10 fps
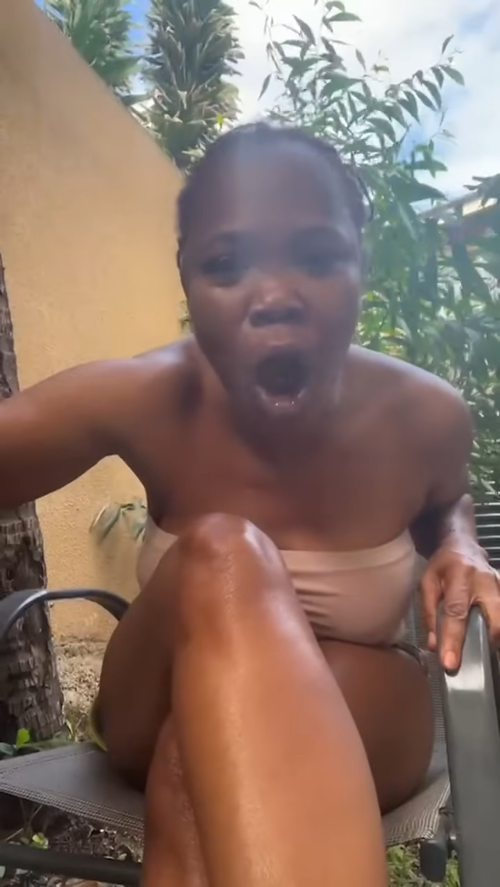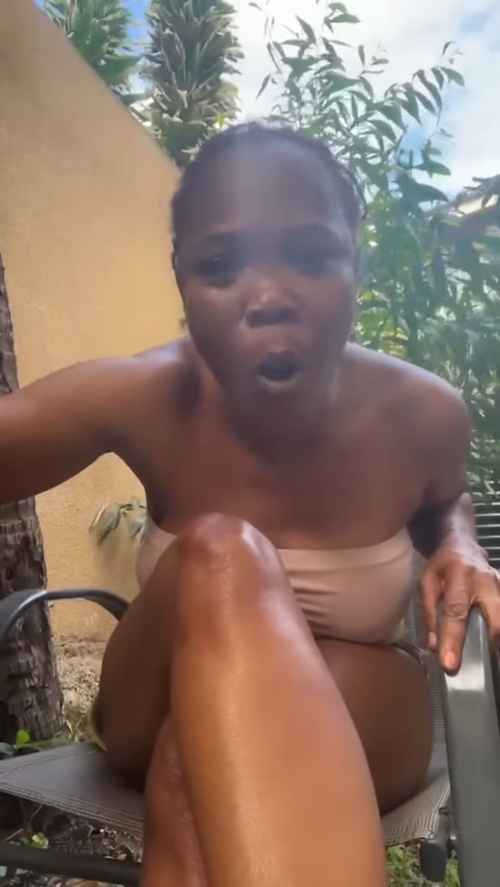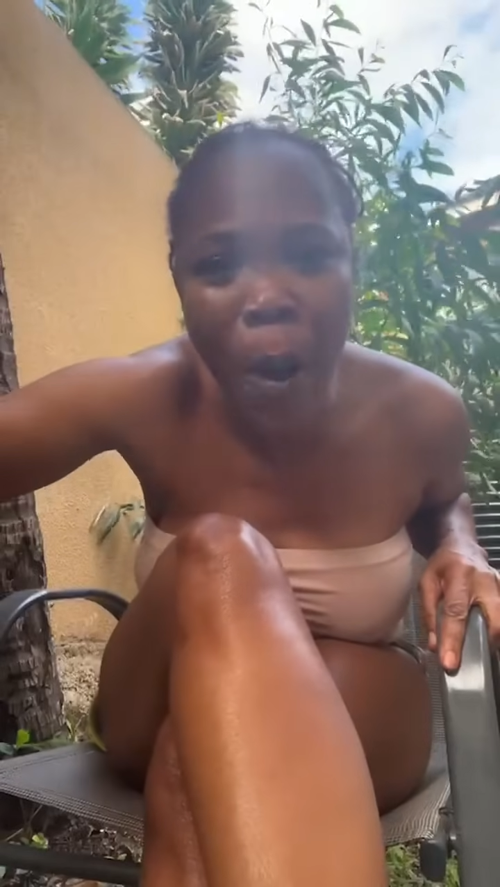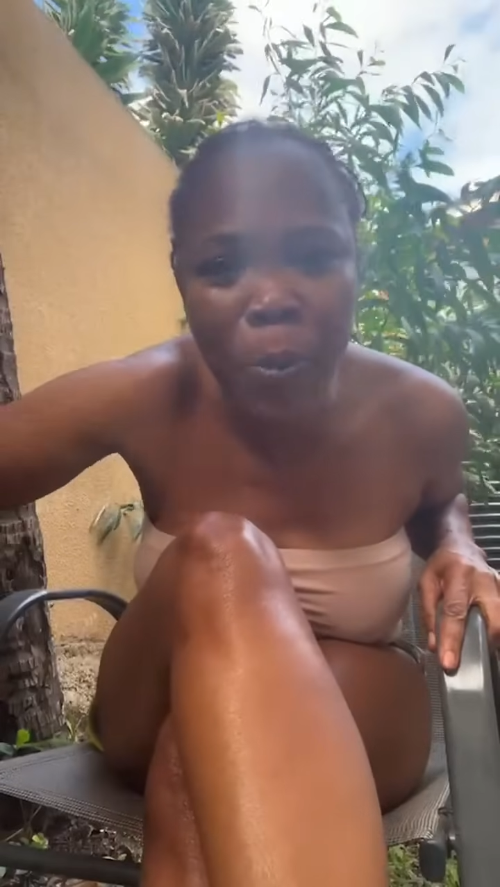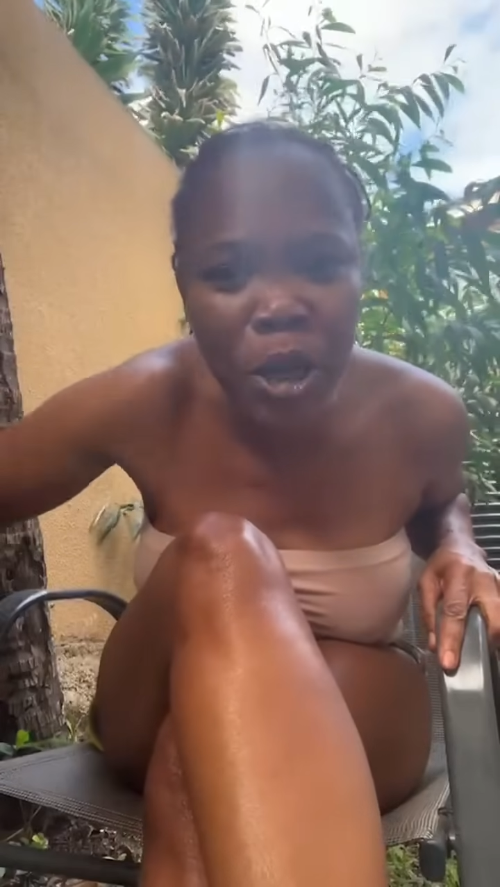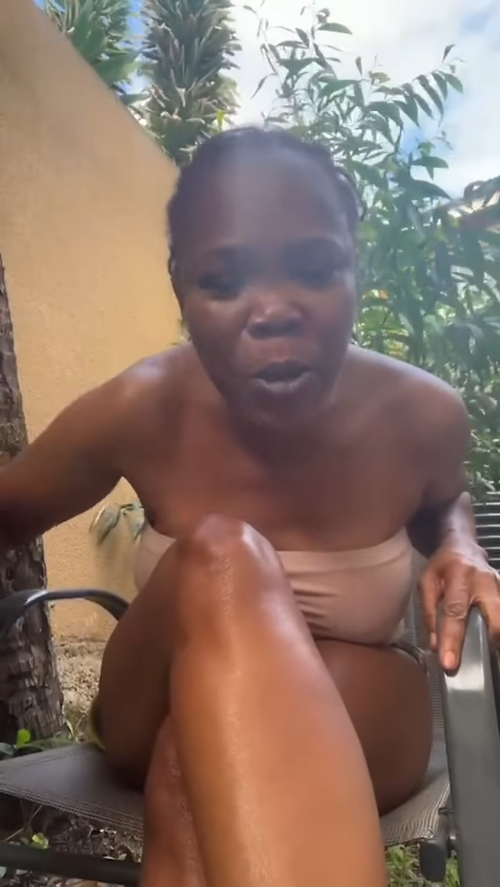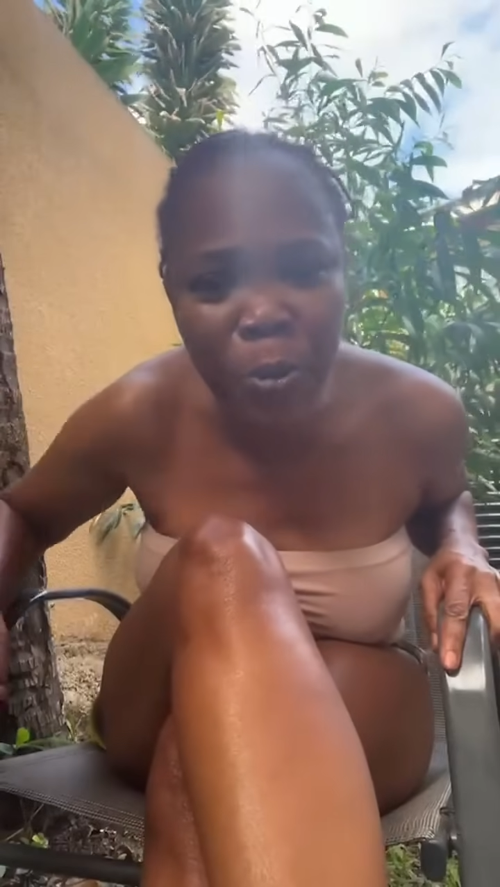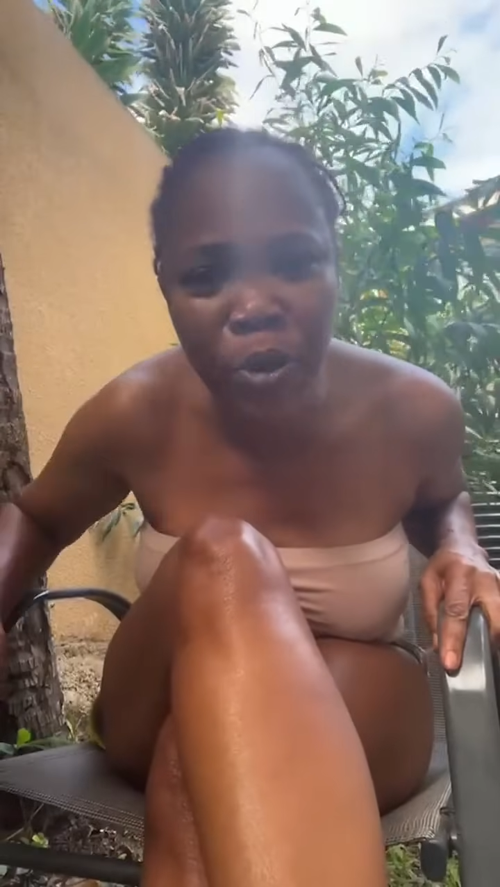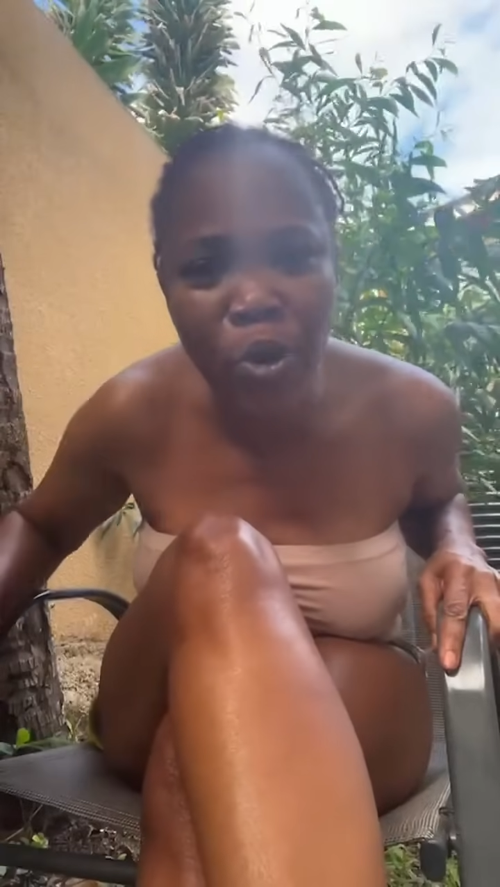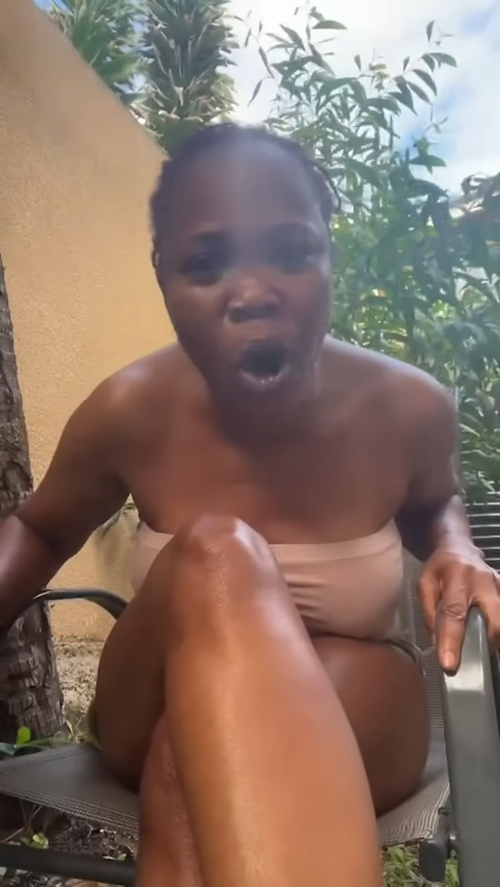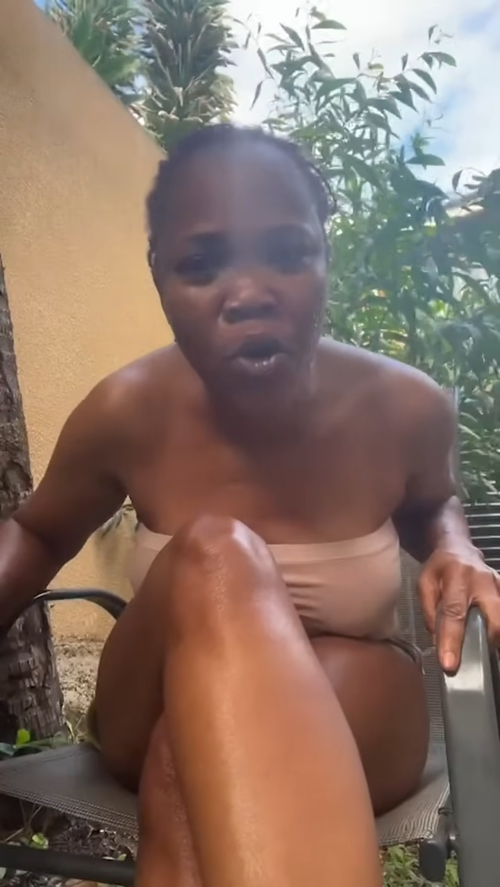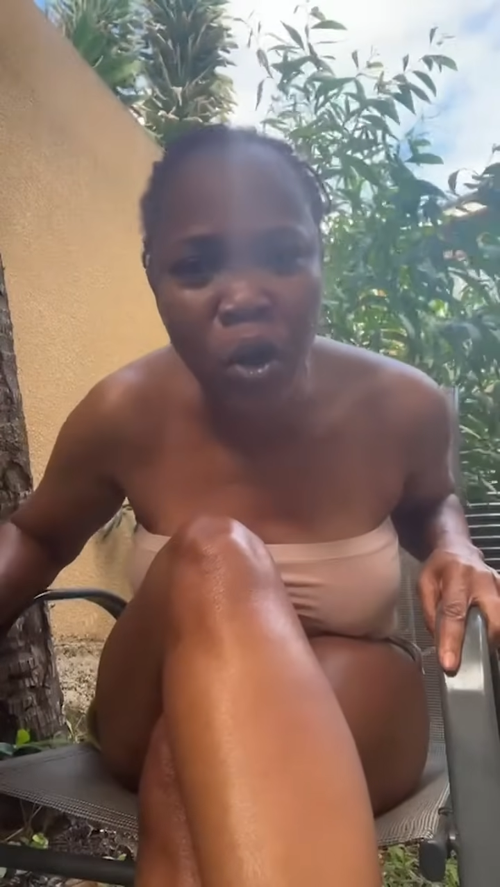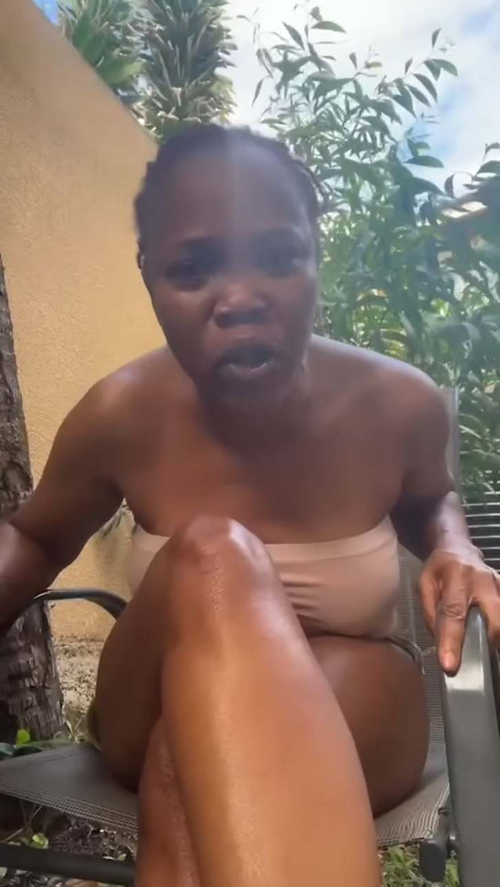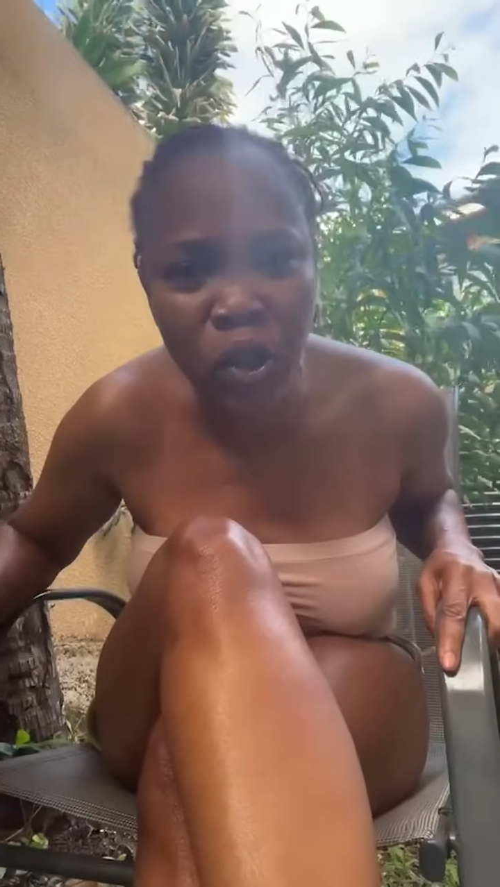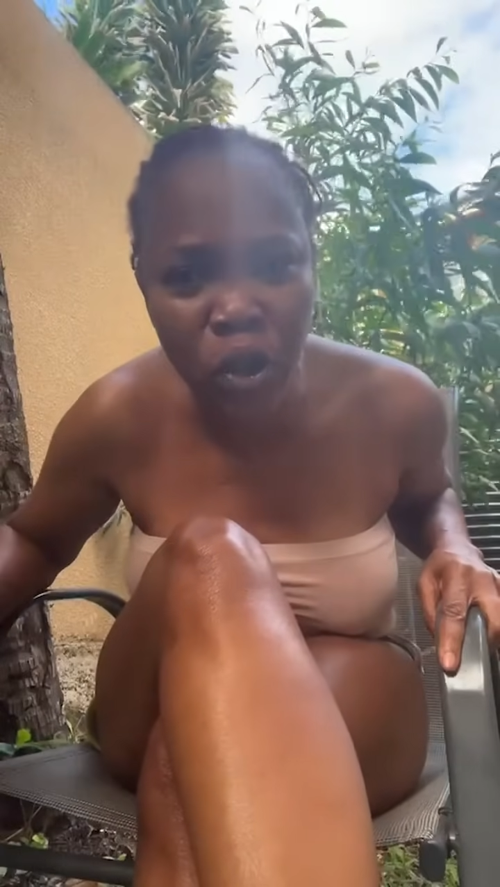our people around us